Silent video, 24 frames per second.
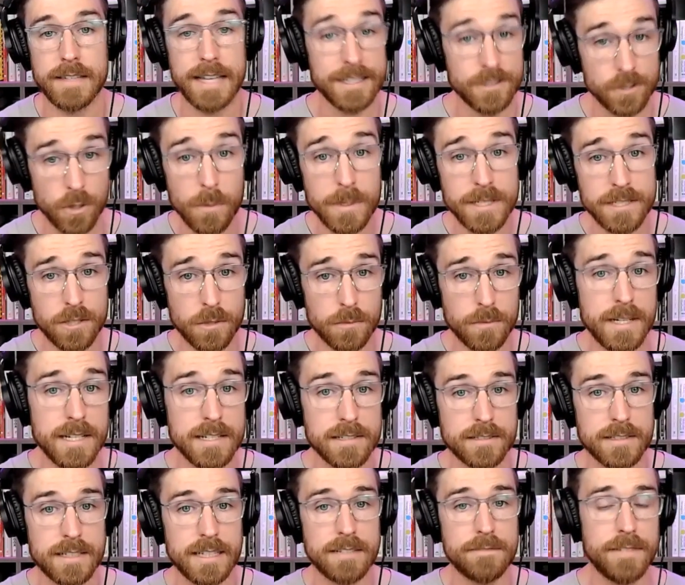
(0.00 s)
That's always the
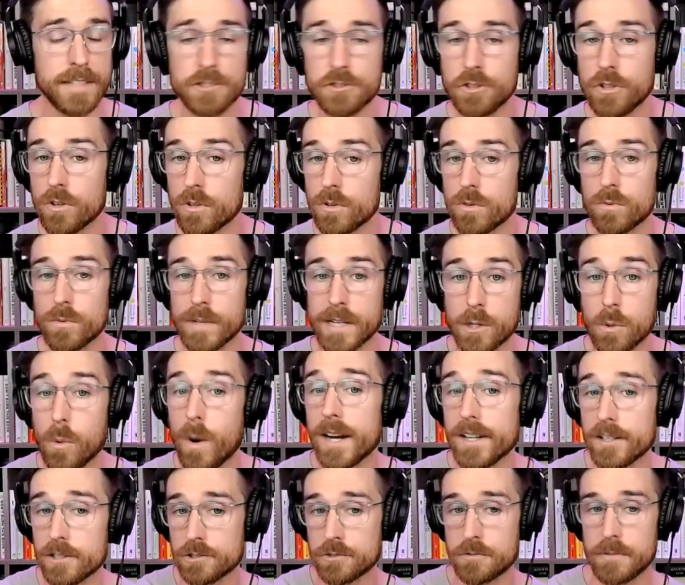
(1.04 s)
risk. Adventure
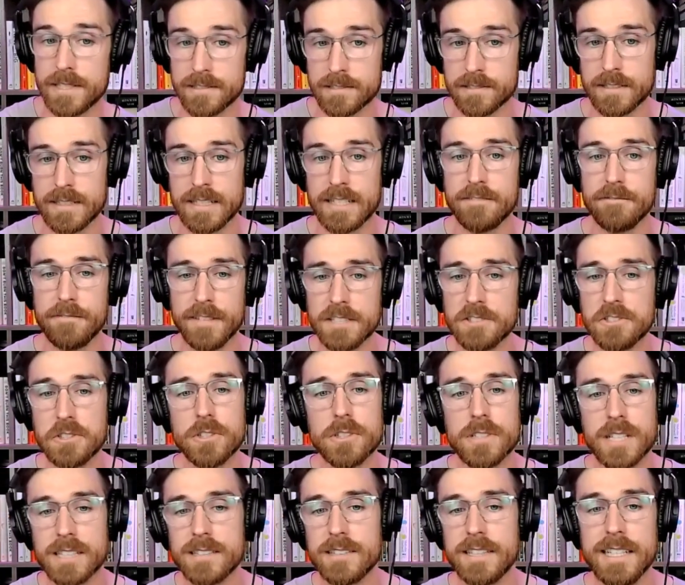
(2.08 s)
requires risk. Adventure
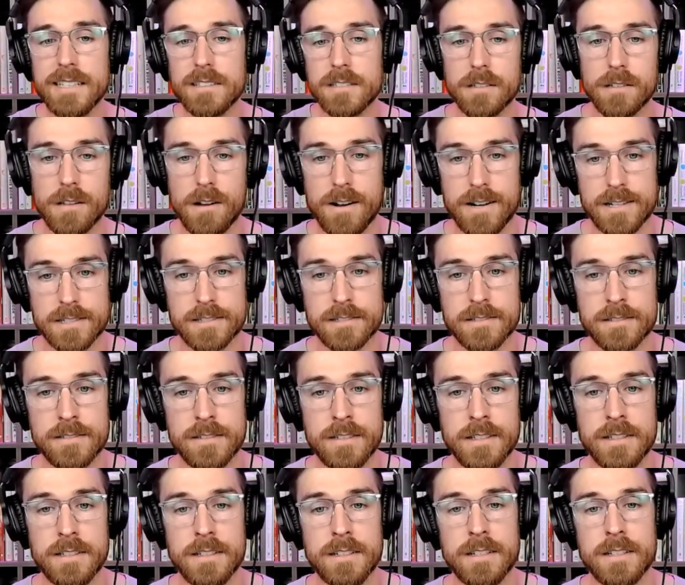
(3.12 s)
can lead to loss.
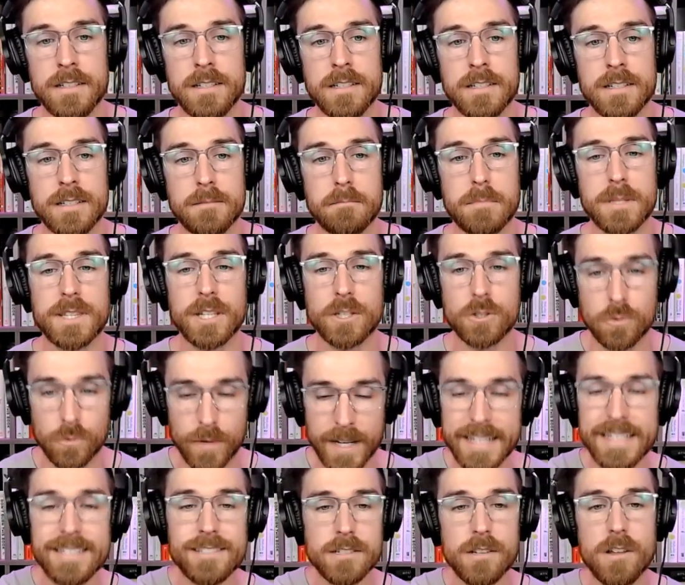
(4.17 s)
But the
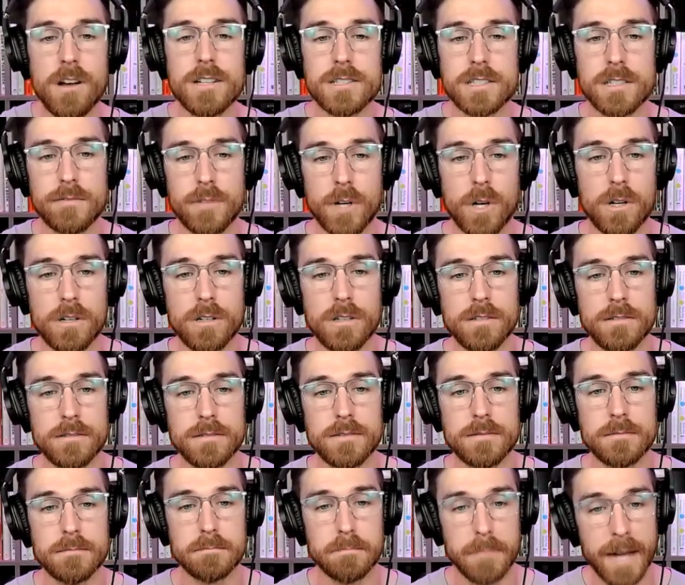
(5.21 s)
greatest loss of all
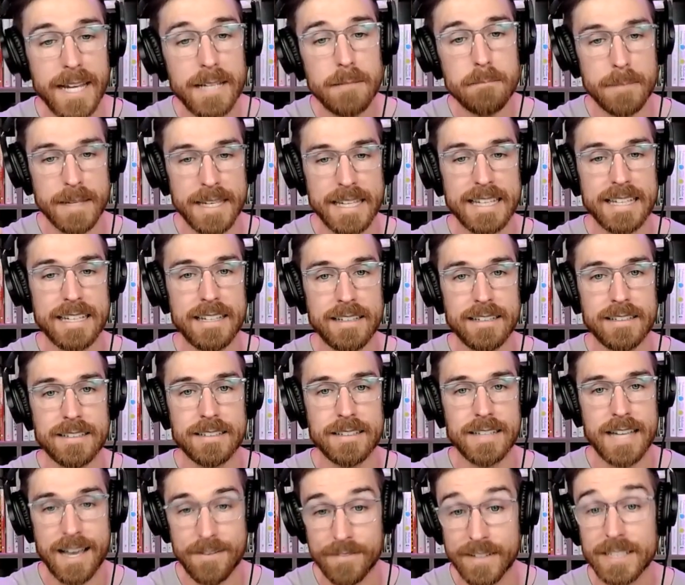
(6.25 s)
might be
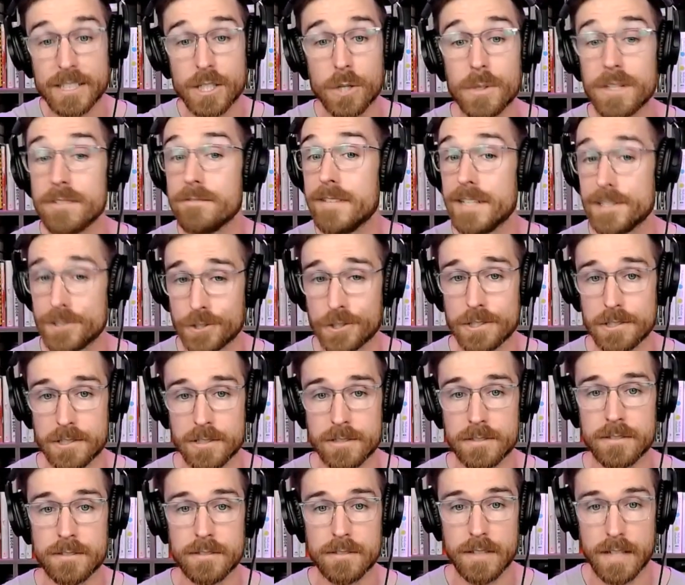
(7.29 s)
having no
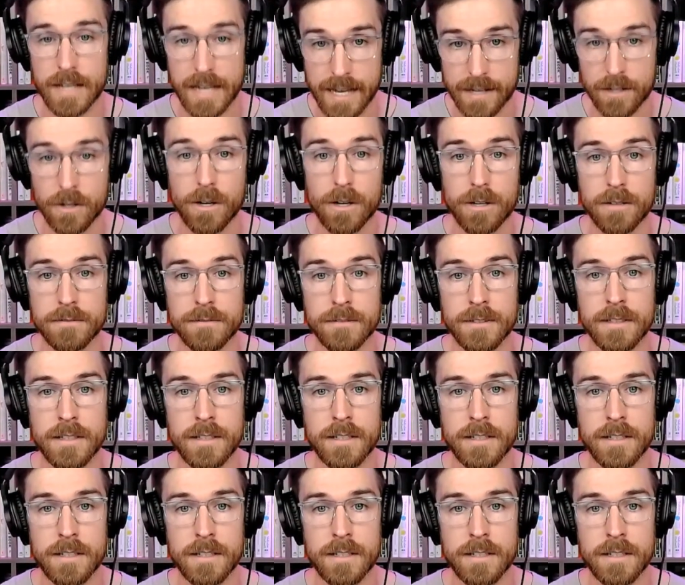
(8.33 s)
adventures at all.